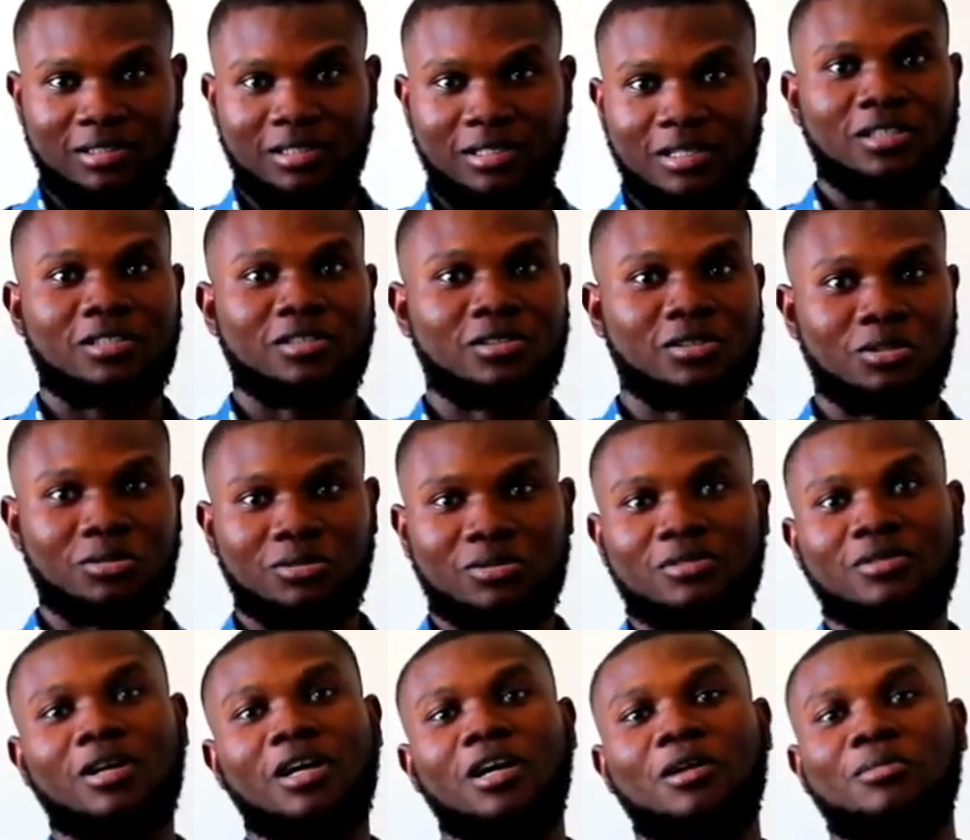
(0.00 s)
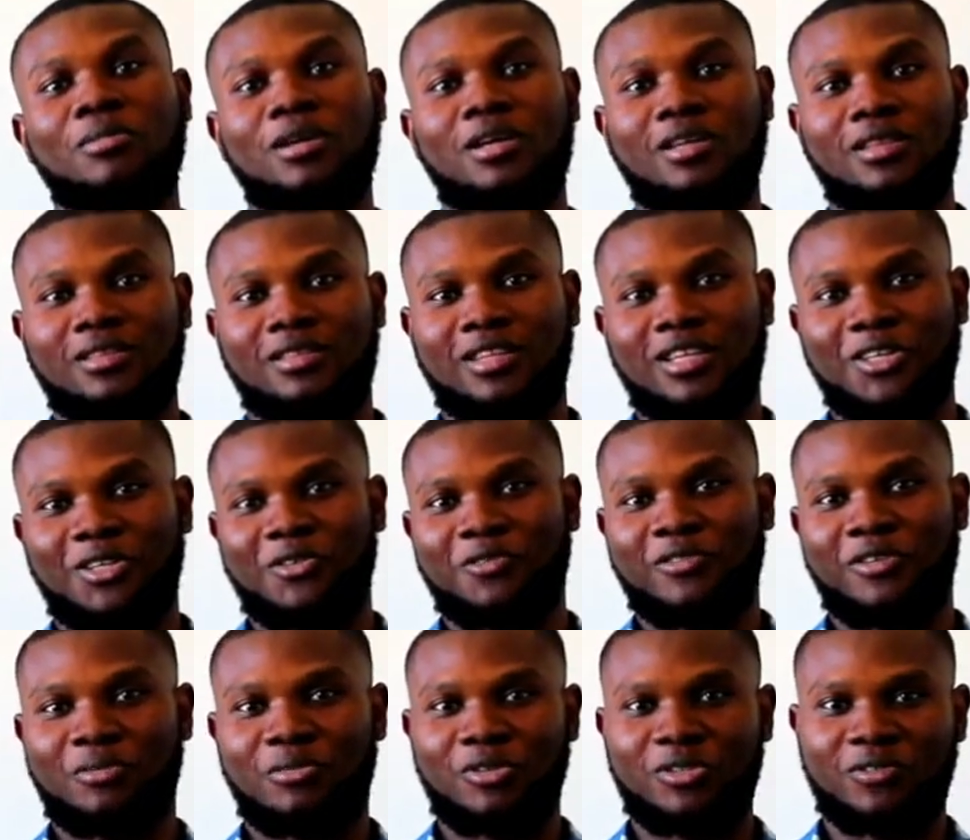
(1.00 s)
subscribe, and thank you very
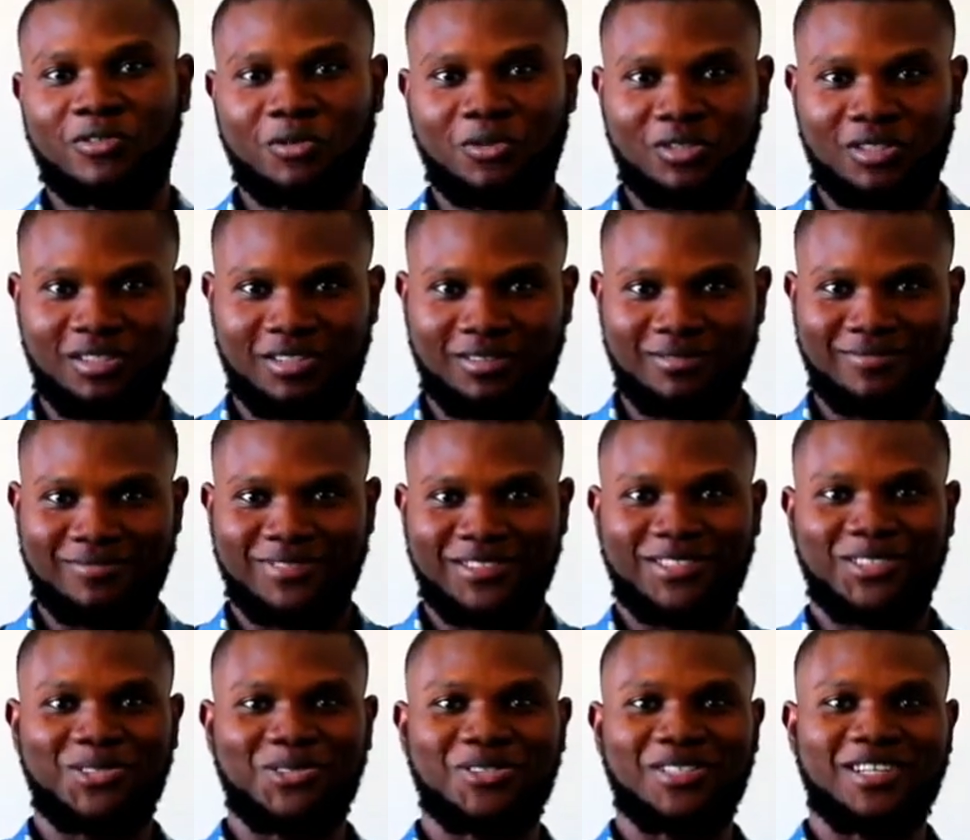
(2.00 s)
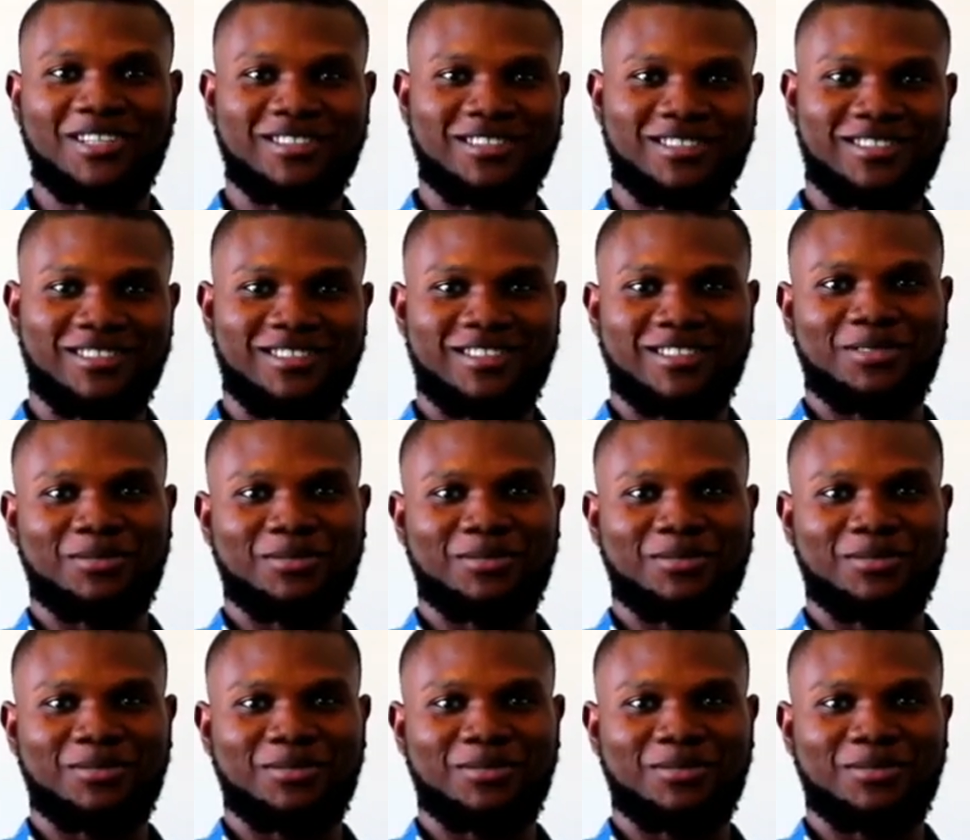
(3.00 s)
much for watching. See you guys in the next